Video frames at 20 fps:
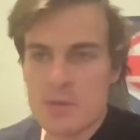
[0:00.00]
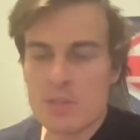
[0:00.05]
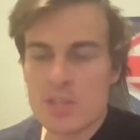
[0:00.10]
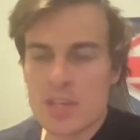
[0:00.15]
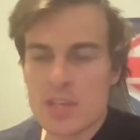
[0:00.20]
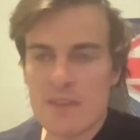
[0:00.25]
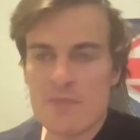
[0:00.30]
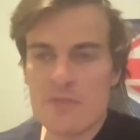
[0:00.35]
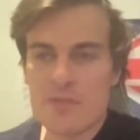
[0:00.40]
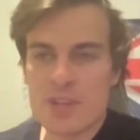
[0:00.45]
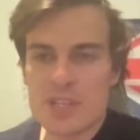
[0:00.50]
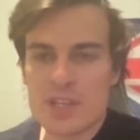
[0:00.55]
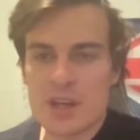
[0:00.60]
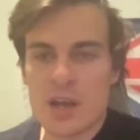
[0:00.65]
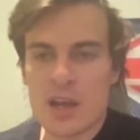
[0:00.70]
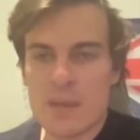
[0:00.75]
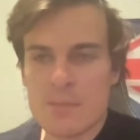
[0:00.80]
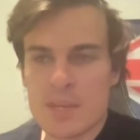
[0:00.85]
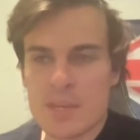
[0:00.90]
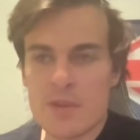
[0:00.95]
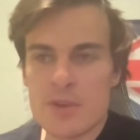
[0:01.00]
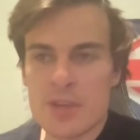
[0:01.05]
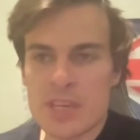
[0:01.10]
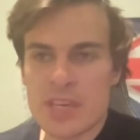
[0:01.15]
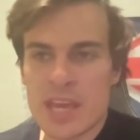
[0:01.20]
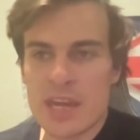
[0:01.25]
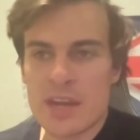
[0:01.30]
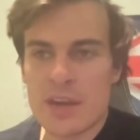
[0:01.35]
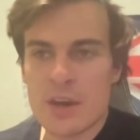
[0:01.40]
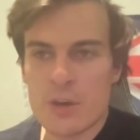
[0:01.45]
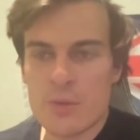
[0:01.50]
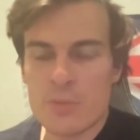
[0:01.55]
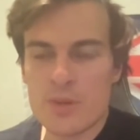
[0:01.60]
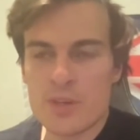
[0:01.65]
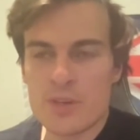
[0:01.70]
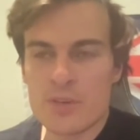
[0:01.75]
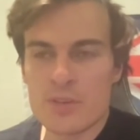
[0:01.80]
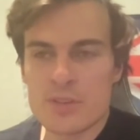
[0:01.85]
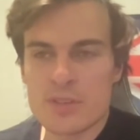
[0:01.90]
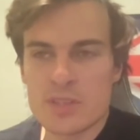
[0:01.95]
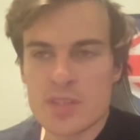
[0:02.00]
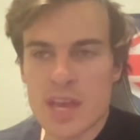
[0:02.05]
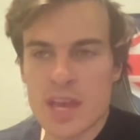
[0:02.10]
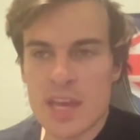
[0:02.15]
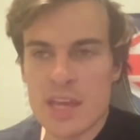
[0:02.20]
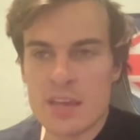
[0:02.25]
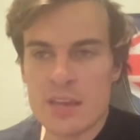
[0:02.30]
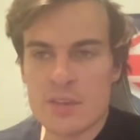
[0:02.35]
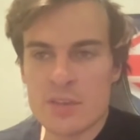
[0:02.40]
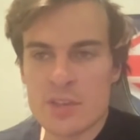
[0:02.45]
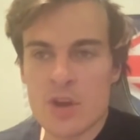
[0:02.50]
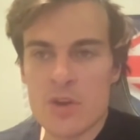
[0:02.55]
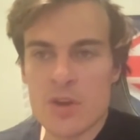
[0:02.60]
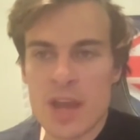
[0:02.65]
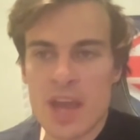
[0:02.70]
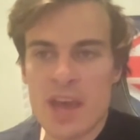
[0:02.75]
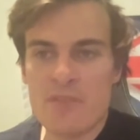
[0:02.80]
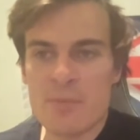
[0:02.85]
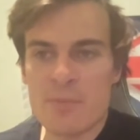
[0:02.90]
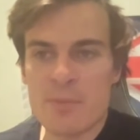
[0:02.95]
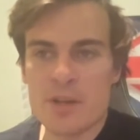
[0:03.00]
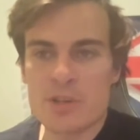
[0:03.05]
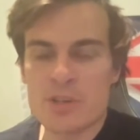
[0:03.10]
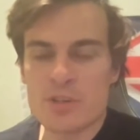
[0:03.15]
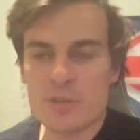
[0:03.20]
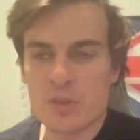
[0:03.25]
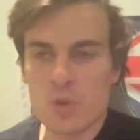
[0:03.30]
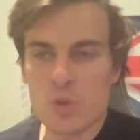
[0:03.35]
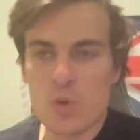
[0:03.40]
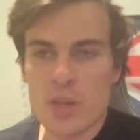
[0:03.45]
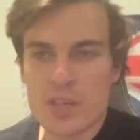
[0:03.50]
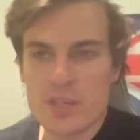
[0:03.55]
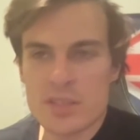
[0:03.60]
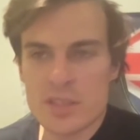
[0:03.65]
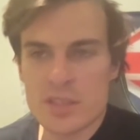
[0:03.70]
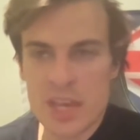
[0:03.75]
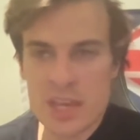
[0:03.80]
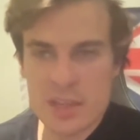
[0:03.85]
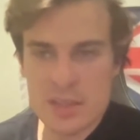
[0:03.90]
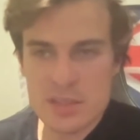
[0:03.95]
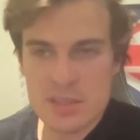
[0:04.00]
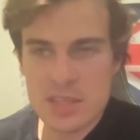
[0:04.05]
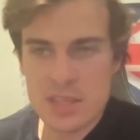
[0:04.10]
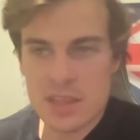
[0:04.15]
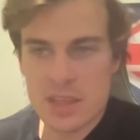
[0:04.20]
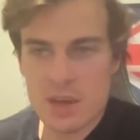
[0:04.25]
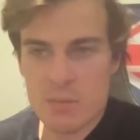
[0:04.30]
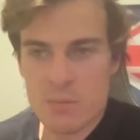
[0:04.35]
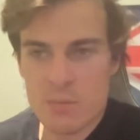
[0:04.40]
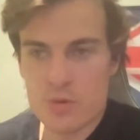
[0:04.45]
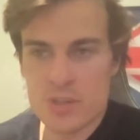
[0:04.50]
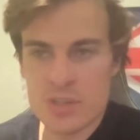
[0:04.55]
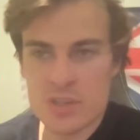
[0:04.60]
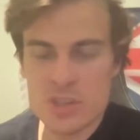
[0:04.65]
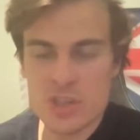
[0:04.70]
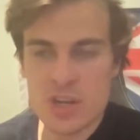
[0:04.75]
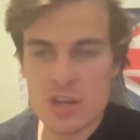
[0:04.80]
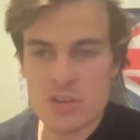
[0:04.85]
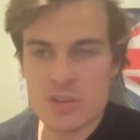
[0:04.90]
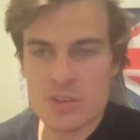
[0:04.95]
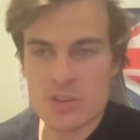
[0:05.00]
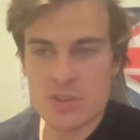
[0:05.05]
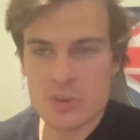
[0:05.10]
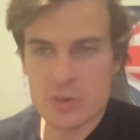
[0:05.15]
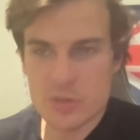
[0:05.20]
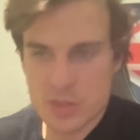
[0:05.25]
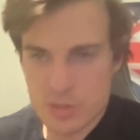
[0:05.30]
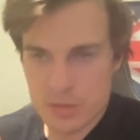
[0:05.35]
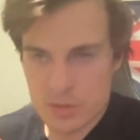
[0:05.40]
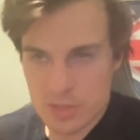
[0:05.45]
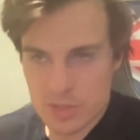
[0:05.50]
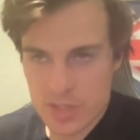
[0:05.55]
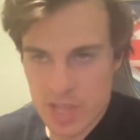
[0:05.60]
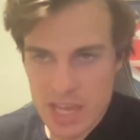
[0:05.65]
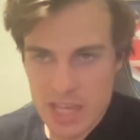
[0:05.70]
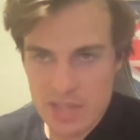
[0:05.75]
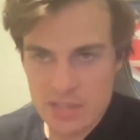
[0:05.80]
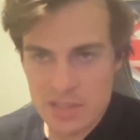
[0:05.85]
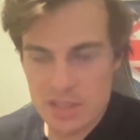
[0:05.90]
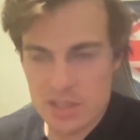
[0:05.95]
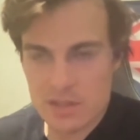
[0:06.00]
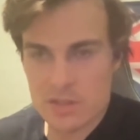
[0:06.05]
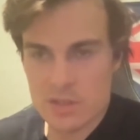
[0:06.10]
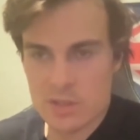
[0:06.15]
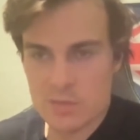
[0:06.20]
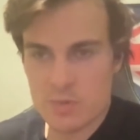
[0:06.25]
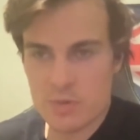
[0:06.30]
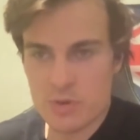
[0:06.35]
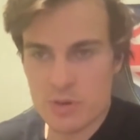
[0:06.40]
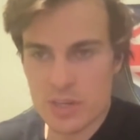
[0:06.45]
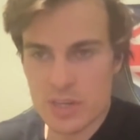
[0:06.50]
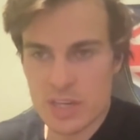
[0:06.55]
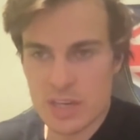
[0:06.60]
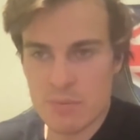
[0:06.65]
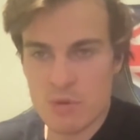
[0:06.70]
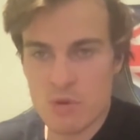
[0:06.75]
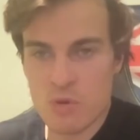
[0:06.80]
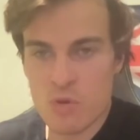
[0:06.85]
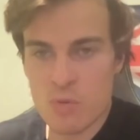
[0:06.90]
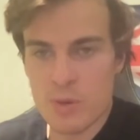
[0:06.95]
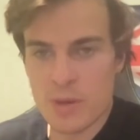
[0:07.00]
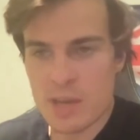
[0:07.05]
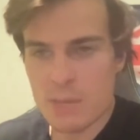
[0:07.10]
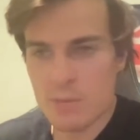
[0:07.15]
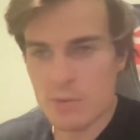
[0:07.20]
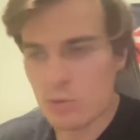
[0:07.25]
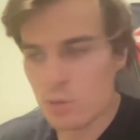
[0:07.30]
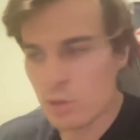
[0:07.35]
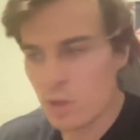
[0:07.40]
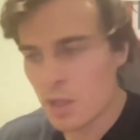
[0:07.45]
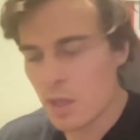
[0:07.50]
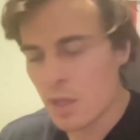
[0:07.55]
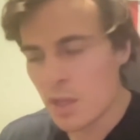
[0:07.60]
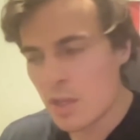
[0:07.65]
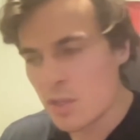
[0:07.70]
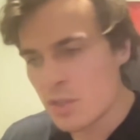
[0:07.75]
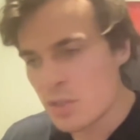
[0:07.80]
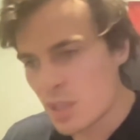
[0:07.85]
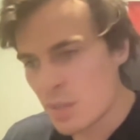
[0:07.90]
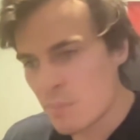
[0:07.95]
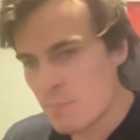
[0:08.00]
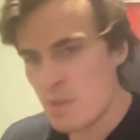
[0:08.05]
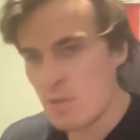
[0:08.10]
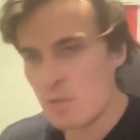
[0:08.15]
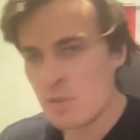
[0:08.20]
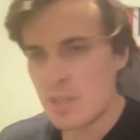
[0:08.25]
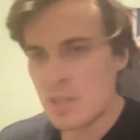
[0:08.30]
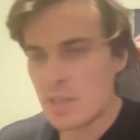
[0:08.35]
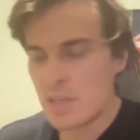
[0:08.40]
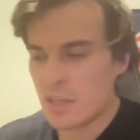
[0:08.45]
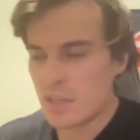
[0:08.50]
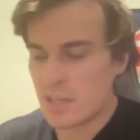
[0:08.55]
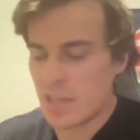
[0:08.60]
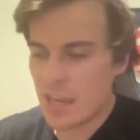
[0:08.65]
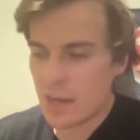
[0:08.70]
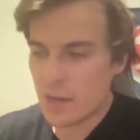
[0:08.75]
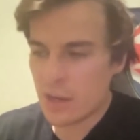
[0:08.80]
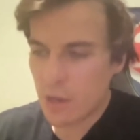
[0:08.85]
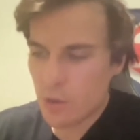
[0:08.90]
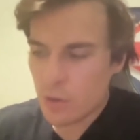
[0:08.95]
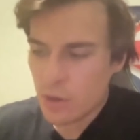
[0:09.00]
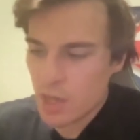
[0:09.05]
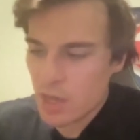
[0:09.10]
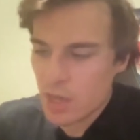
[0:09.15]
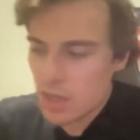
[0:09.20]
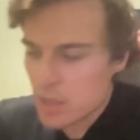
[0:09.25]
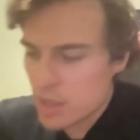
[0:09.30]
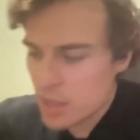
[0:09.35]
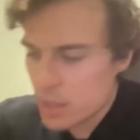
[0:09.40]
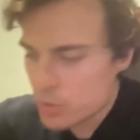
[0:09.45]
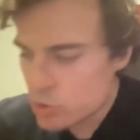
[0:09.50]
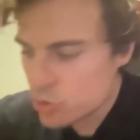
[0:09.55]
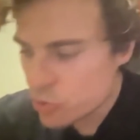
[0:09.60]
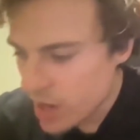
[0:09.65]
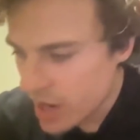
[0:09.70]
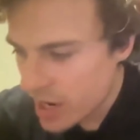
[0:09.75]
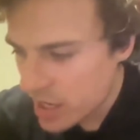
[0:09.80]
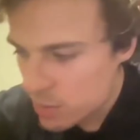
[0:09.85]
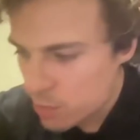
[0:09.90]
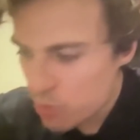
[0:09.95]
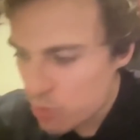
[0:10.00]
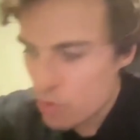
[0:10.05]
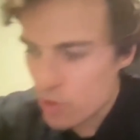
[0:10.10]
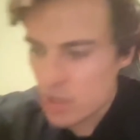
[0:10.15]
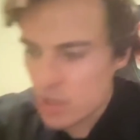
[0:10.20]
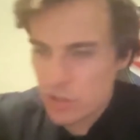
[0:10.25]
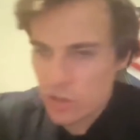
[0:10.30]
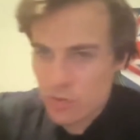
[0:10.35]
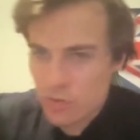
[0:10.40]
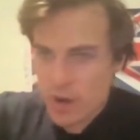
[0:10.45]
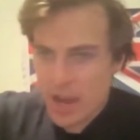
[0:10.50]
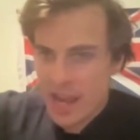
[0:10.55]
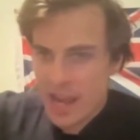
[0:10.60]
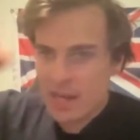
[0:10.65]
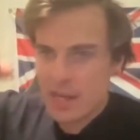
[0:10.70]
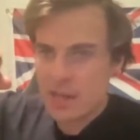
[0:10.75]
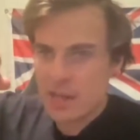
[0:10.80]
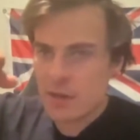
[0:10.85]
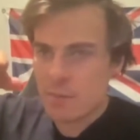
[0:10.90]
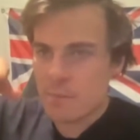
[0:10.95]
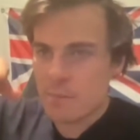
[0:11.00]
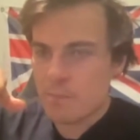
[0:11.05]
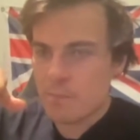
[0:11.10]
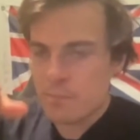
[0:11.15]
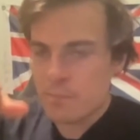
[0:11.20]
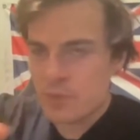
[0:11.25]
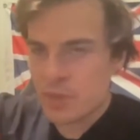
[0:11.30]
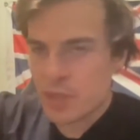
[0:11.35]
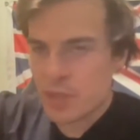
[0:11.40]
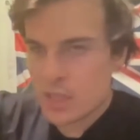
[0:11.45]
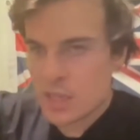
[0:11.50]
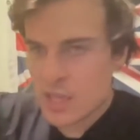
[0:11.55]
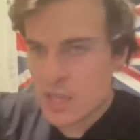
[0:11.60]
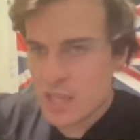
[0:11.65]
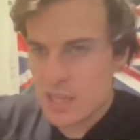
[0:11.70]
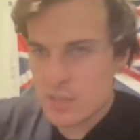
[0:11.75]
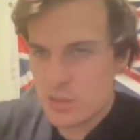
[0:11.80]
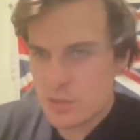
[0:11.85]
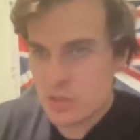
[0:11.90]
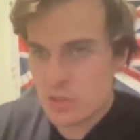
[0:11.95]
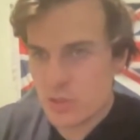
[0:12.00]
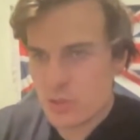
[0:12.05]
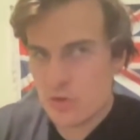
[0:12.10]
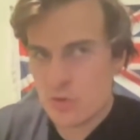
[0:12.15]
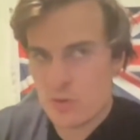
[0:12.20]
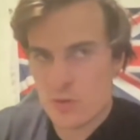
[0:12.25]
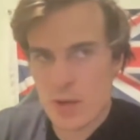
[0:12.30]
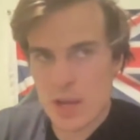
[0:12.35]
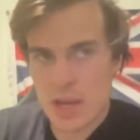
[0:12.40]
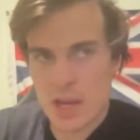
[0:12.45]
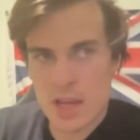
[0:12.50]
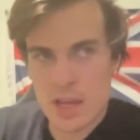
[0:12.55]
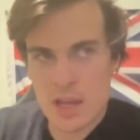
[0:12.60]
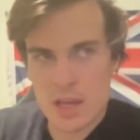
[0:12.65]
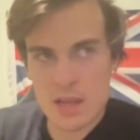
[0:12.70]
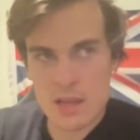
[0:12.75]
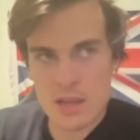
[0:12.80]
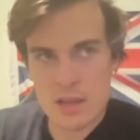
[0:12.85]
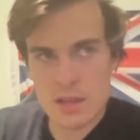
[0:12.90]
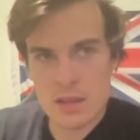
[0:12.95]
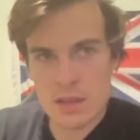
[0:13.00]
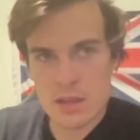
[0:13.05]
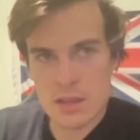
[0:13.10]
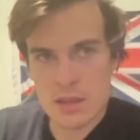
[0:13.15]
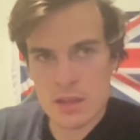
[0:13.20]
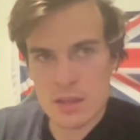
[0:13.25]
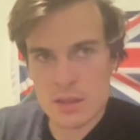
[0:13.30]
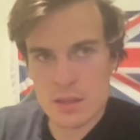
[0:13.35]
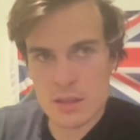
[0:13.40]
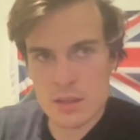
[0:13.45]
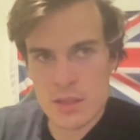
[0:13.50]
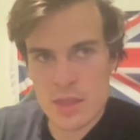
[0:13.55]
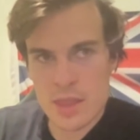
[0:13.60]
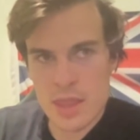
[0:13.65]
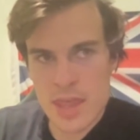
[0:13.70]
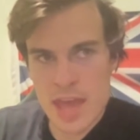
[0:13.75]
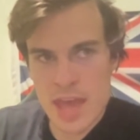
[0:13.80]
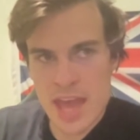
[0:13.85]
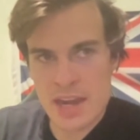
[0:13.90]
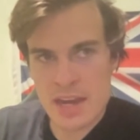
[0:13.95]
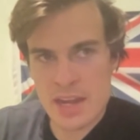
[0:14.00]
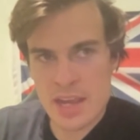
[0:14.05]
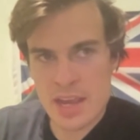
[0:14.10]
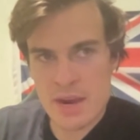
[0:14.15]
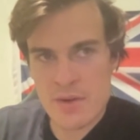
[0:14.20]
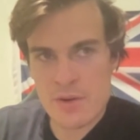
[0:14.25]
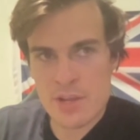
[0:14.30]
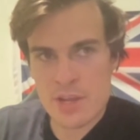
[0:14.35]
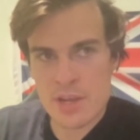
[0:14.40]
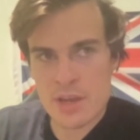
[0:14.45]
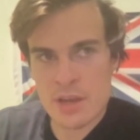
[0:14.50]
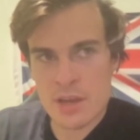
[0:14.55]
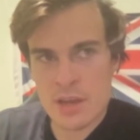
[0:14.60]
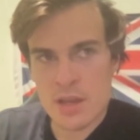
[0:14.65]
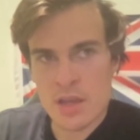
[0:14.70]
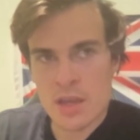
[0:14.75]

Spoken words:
it every time near a ghetto because they don't have a bunch of lawyers that they can sit there and put injunctions on. So it's just easier to just put it near poor people. So they build it in a ghetto. They're transporting uranium into that area.